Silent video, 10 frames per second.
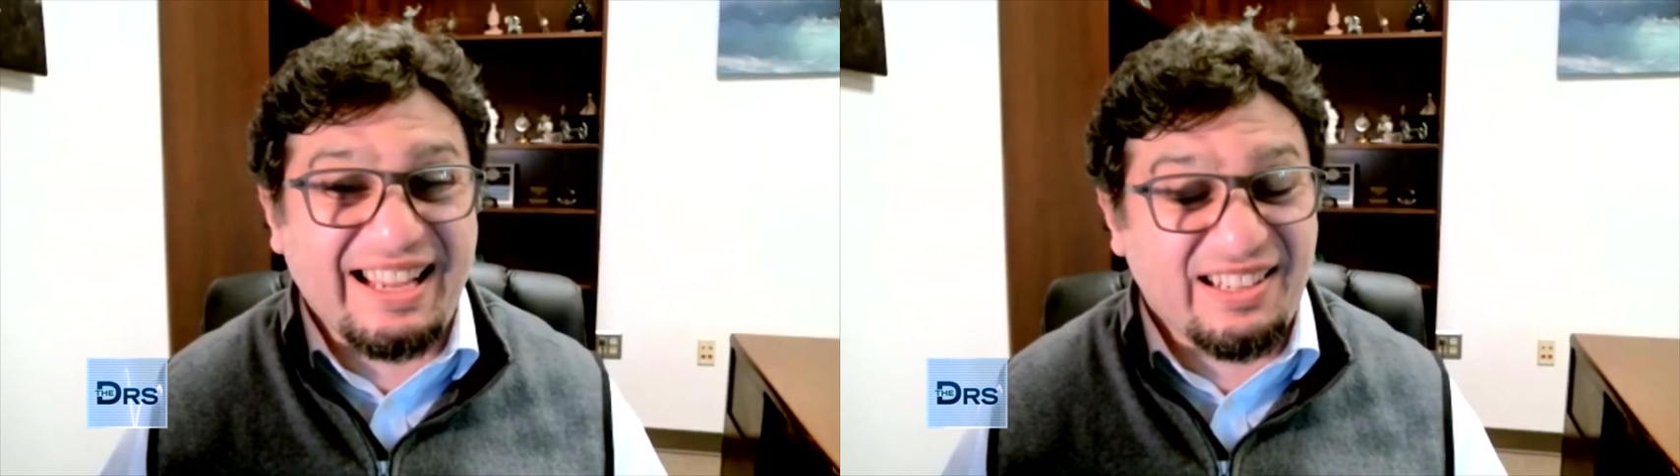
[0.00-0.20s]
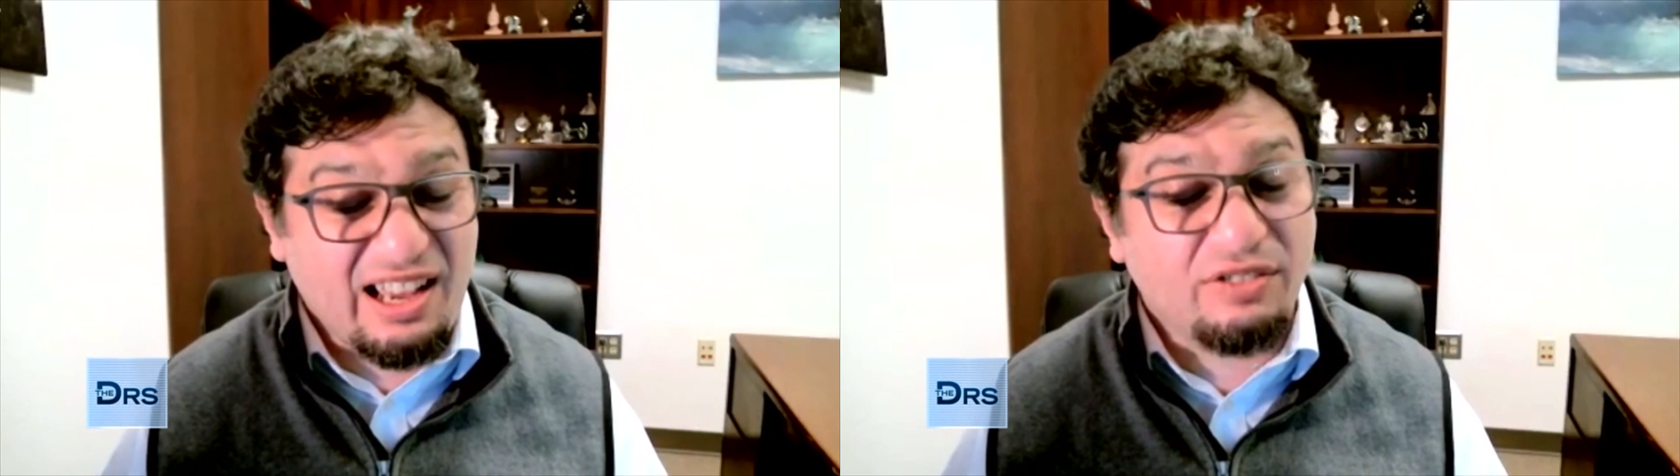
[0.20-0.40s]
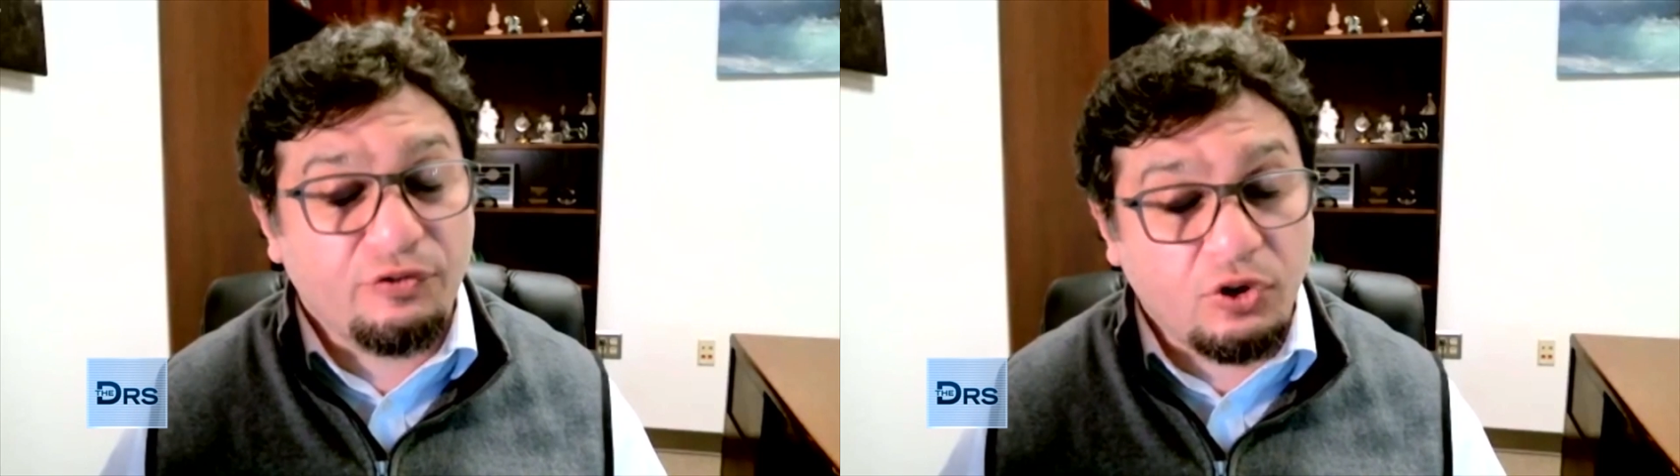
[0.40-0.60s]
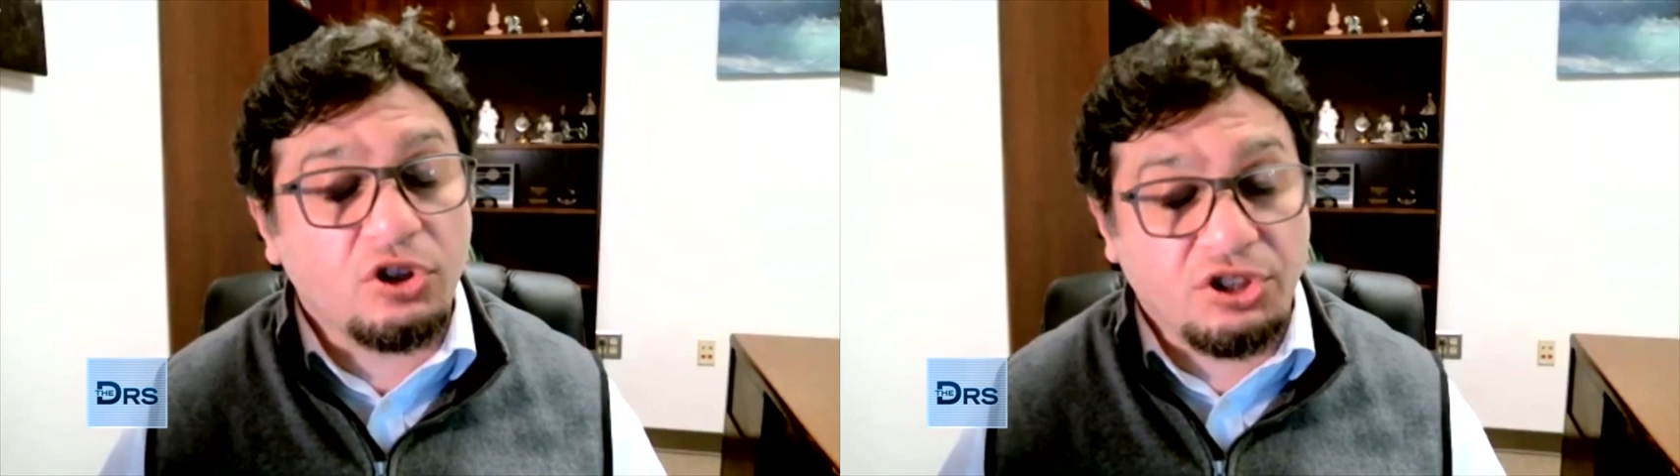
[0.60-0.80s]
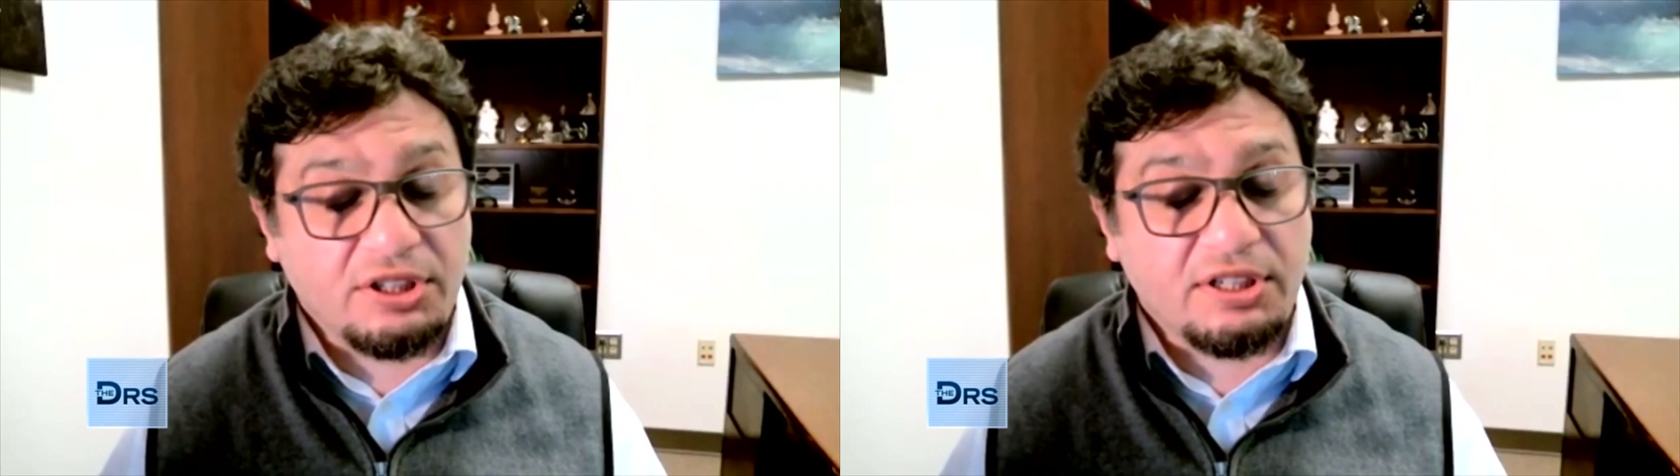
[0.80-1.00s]
and
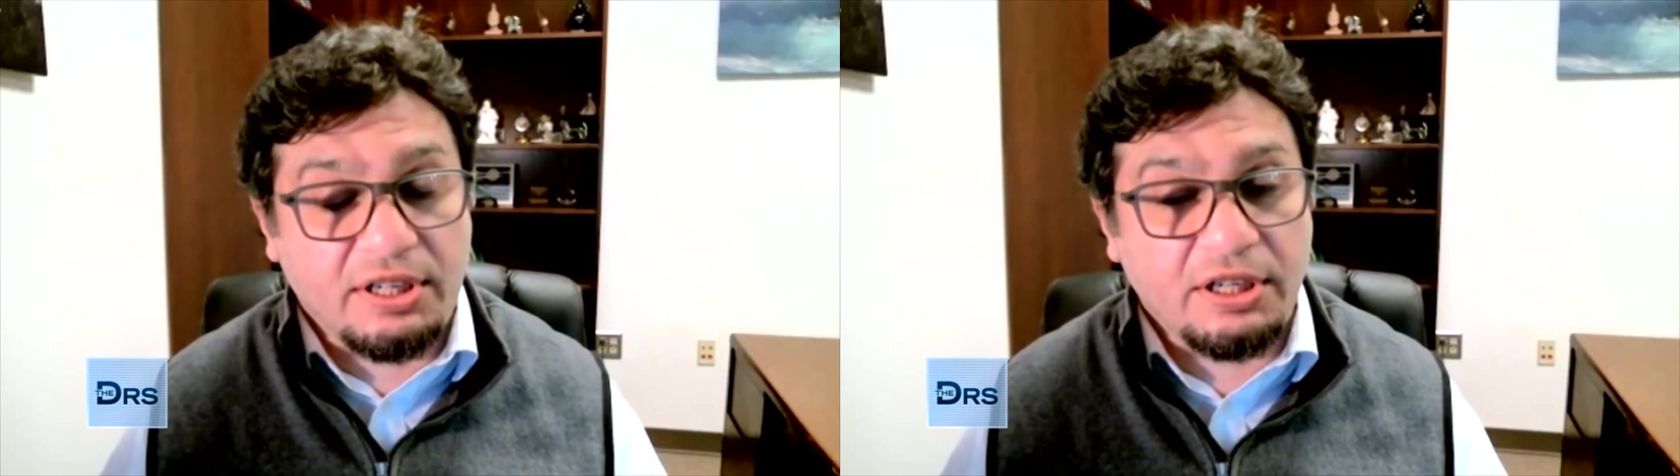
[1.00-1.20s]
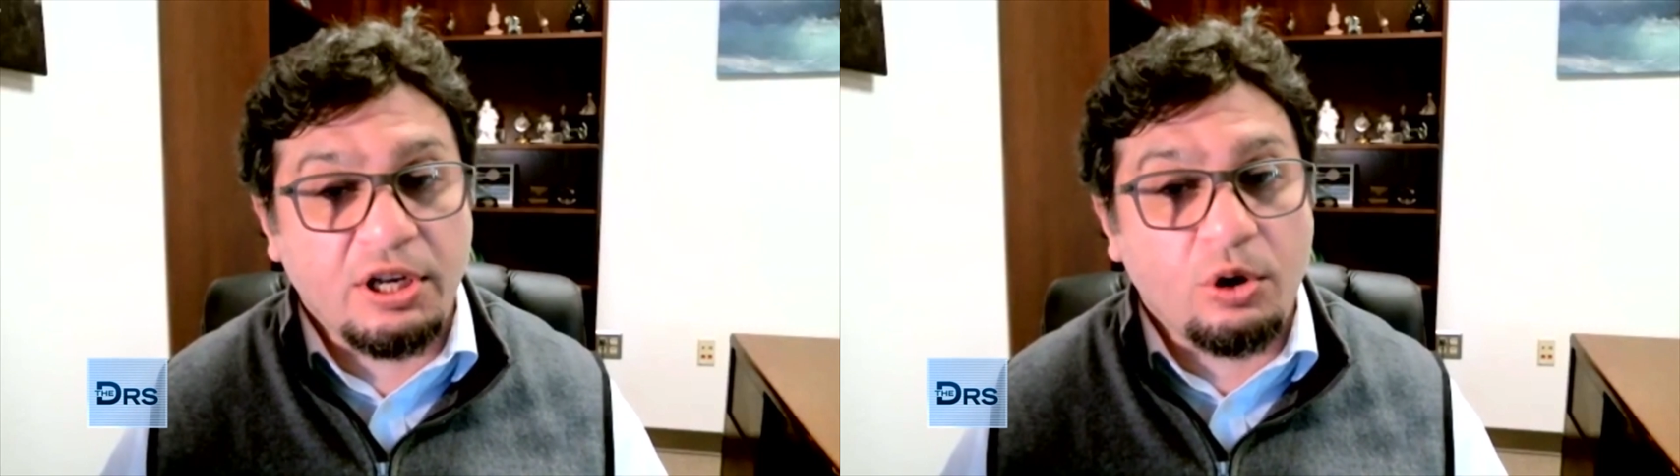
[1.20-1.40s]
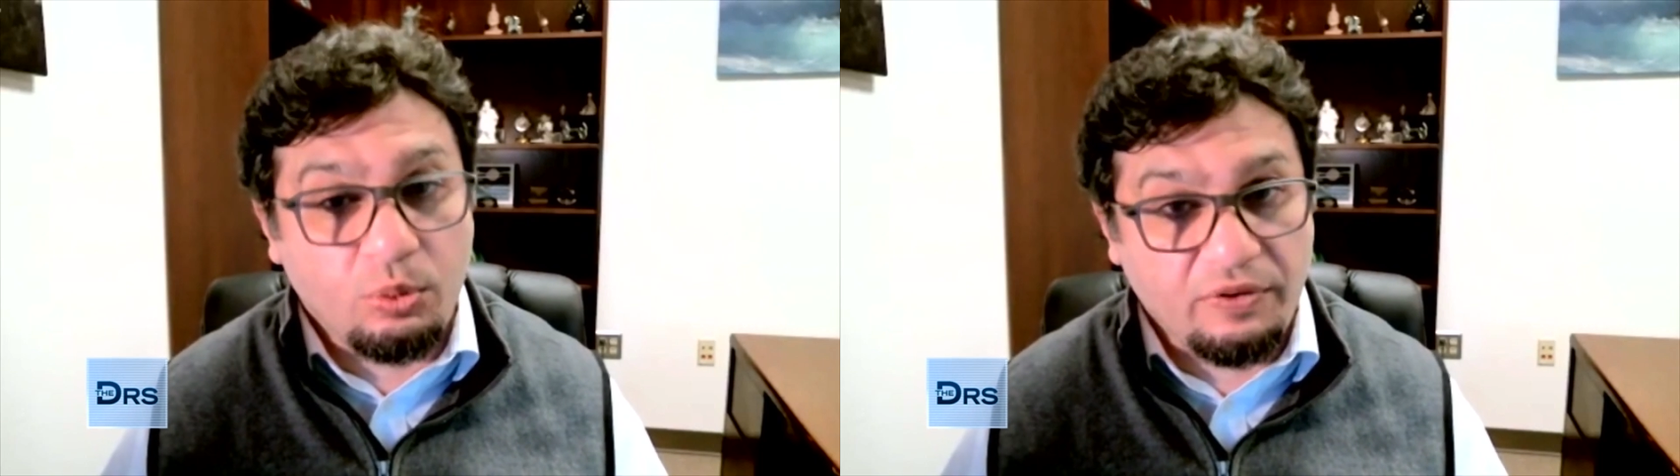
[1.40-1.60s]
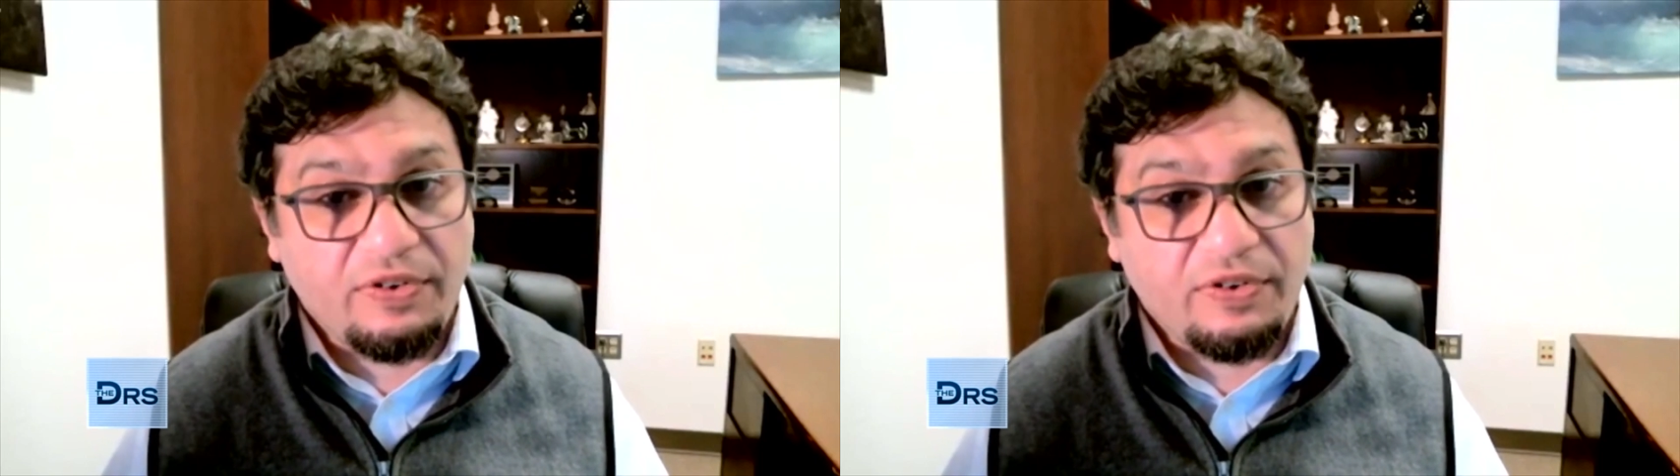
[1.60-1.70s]
unfortunately, we